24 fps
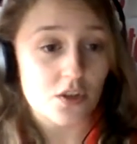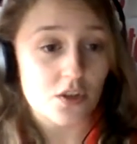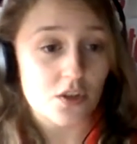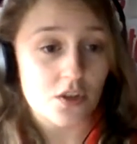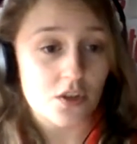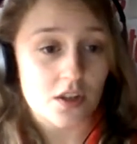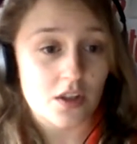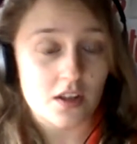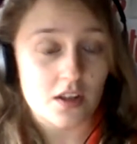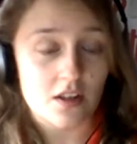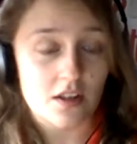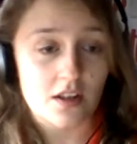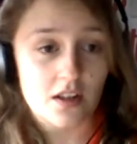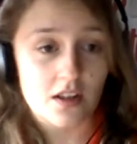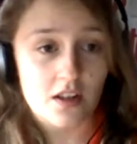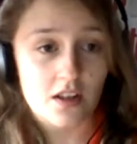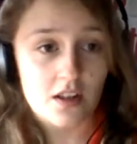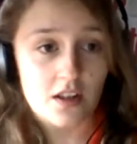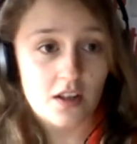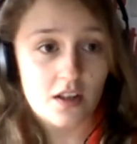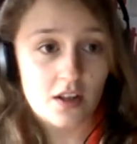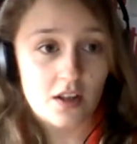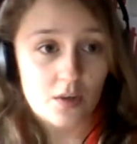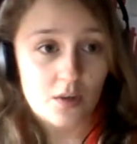You can
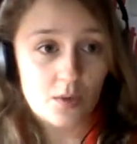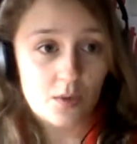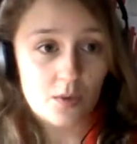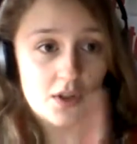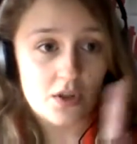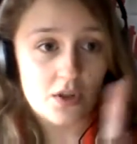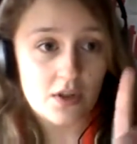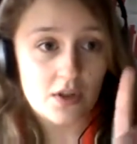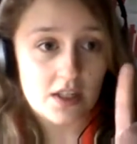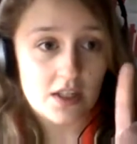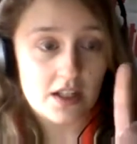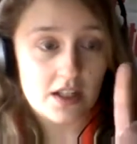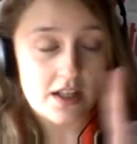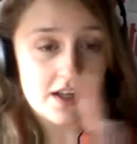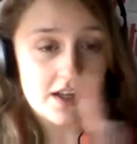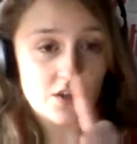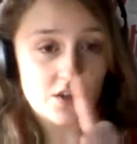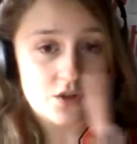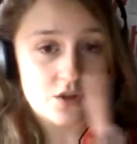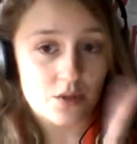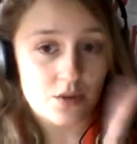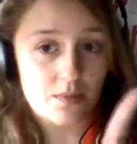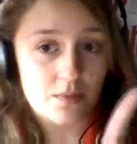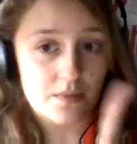when you're in
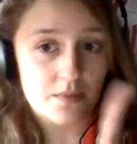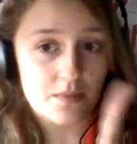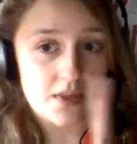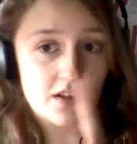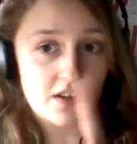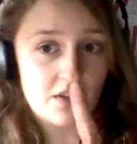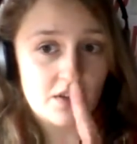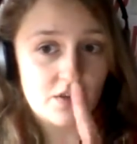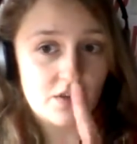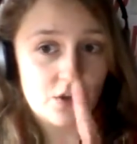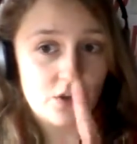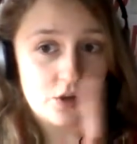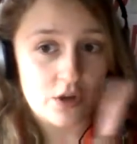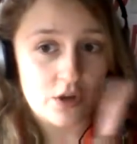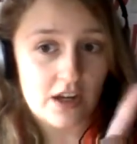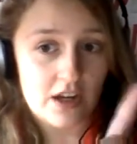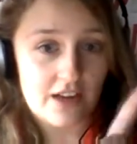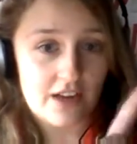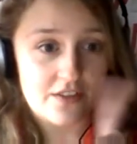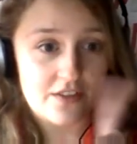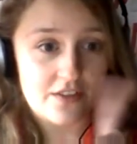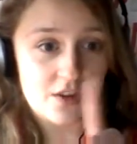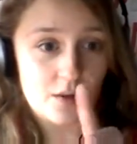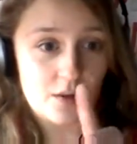classroom, if you're
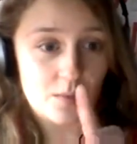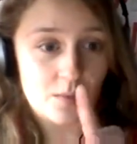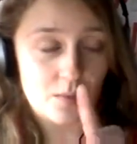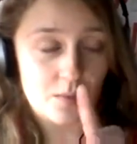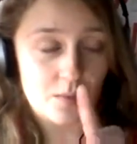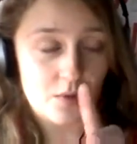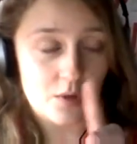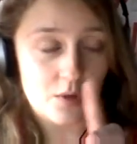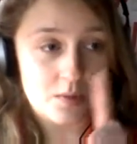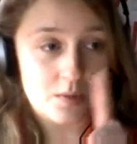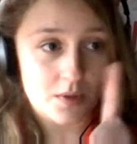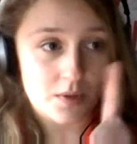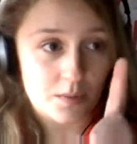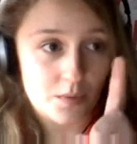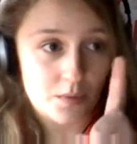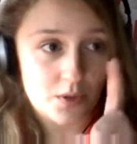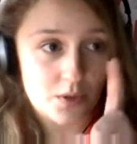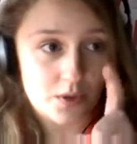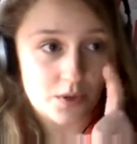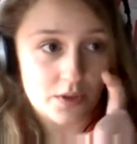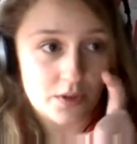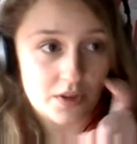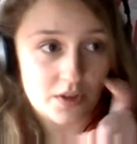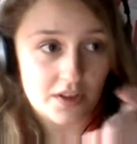having a problem,
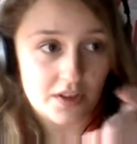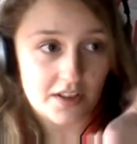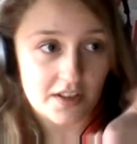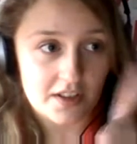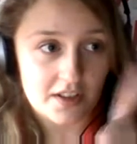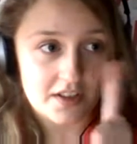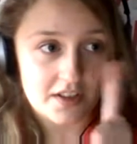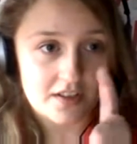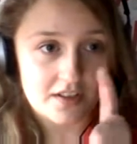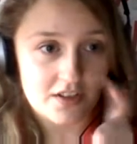you can click,